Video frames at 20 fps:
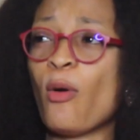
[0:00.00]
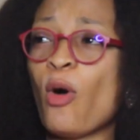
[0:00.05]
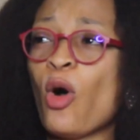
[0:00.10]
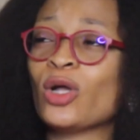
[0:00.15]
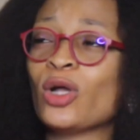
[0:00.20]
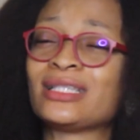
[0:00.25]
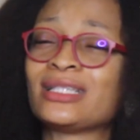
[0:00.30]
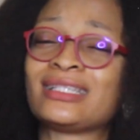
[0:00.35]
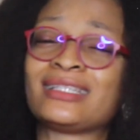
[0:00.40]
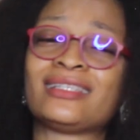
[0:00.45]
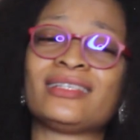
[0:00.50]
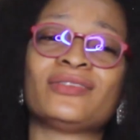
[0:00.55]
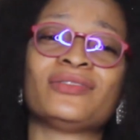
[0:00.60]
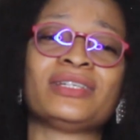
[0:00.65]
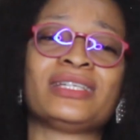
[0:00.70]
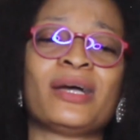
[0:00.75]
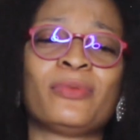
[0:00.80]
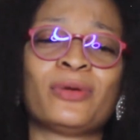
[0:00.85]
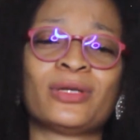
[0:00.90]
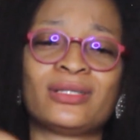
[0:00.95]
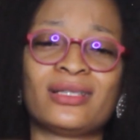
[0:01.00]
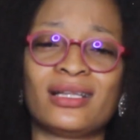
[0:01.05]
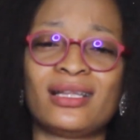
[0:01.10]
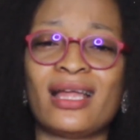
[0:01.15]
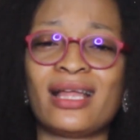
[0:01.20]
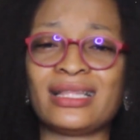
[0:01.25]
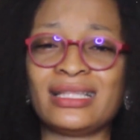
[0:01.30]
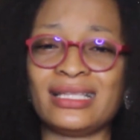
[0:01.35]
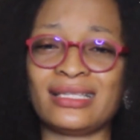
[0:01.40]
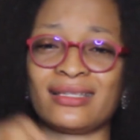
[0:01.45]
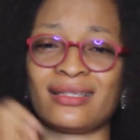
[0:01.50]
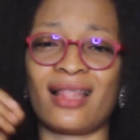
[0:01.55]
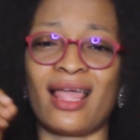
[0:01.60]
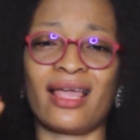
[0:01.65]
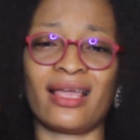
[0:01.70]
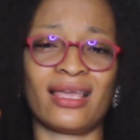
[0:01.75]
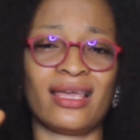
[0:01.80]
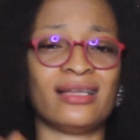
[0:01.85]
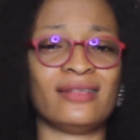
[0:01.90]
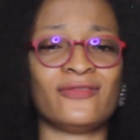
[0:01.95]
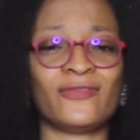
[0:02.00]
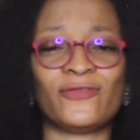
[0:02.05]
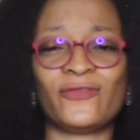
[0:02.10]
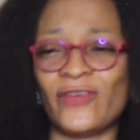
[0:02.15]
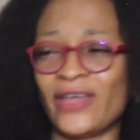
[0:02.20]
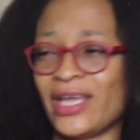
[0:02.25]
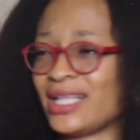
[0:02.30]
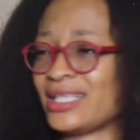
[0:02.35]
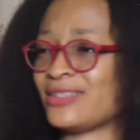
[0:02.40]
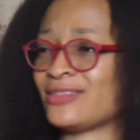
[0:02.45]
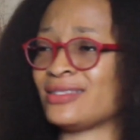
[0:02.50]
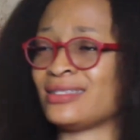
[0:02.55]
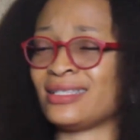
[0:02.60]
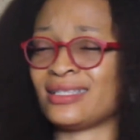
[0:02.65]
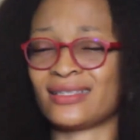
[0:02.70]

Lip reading: Until Iyabo started disliking Faith,